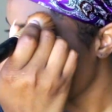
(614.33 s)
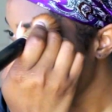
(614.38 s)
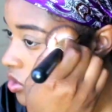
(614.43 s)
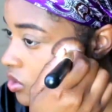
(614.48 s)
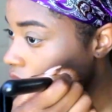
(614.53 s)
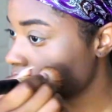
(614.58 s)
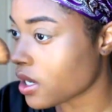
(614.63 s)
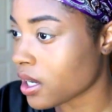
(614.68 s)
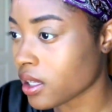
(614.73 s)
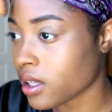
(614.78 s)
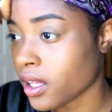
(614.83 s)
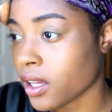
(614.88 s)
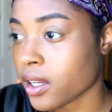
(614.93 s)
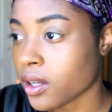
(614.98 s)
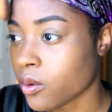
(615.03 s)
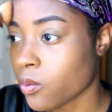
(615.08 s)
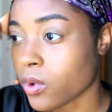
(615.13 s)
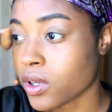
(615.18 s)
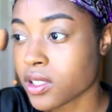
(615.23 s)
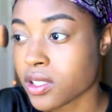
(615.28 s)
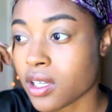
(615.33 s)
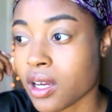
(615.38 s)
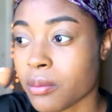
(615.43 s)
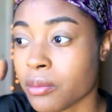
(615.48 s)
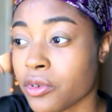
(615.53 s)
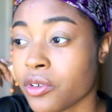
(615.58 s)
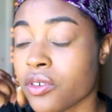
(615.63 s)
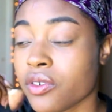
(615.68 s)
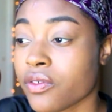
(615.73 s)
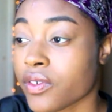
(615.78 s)
so that like once I
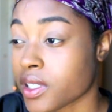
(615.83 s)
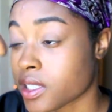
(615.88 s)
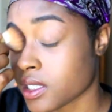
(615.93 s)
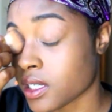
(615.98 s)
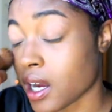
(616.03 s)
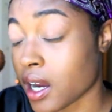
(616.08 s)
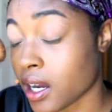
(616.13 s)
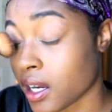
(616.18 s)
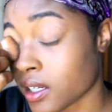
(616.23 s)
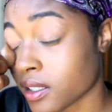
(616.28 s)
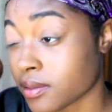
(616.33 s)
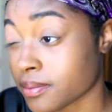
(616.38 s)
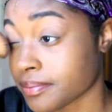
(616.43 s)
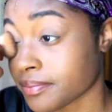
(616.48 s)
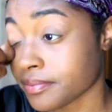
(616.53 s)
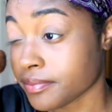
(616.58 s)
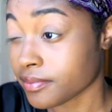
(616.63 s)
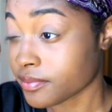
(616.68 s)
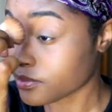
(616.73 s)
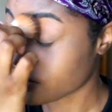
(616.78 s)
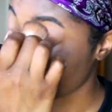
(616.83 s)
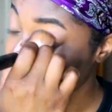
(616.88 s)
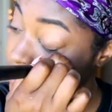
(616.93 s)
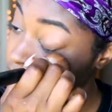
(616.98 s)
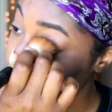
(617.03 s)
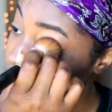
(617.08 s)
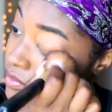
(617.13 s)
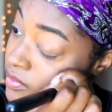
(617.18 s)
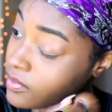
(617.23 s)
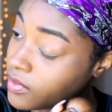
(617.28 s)
move it's not
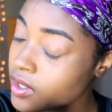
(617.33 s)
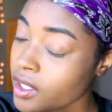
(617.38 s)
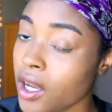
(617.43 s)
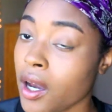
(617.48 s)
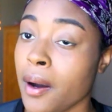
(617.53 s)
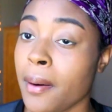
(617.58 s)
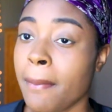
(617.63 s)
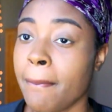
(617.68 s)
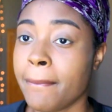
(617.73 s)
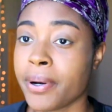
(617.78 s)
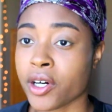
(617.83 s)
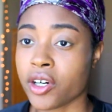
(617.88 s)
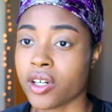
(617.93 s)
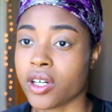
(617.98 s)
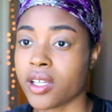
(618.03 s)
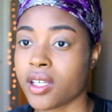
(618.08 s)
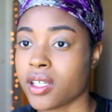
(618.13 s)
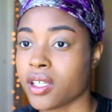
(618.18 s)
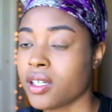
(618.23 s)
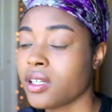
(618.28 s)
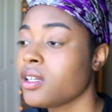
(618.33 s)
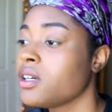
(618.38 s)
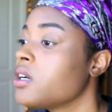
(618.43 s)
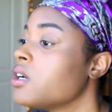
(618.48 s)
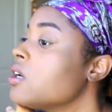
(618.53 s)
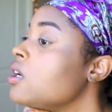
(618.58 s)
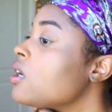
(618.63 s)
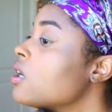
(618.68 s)
a burden.